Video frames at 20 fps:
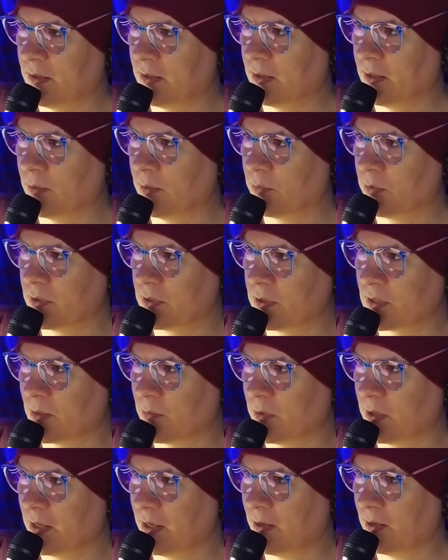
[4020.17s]
and put
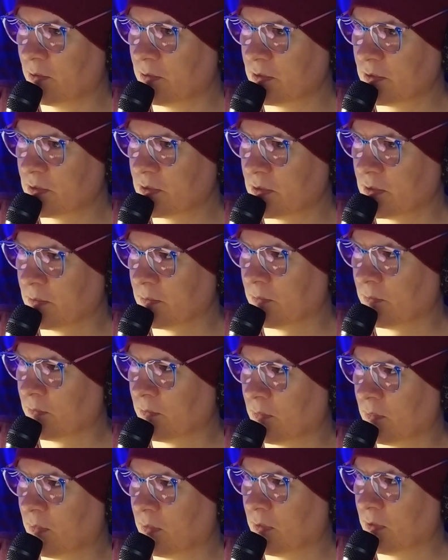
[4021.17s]
someone else
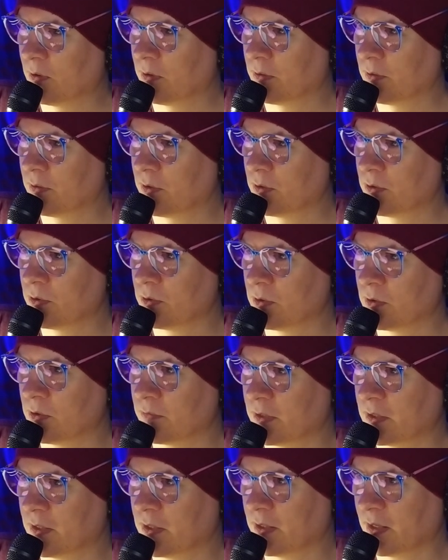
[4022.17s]
on the tools for
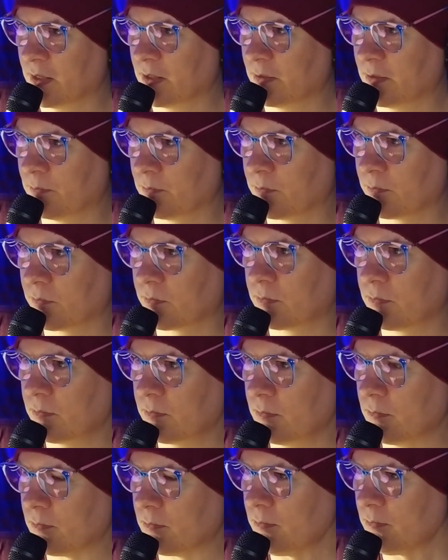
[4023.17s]
tonight.
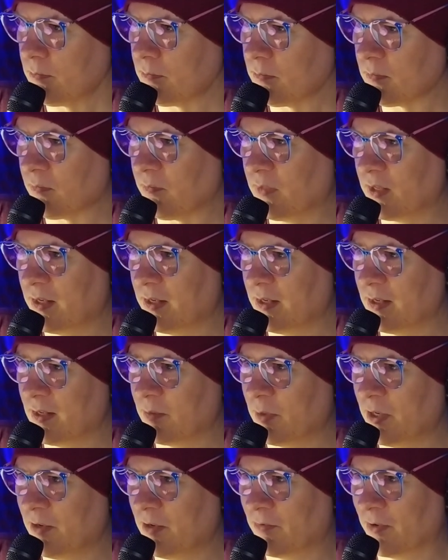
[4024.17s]
It'll
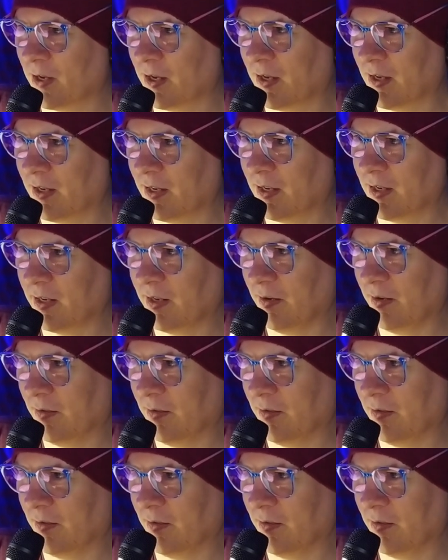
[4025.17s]
be fine.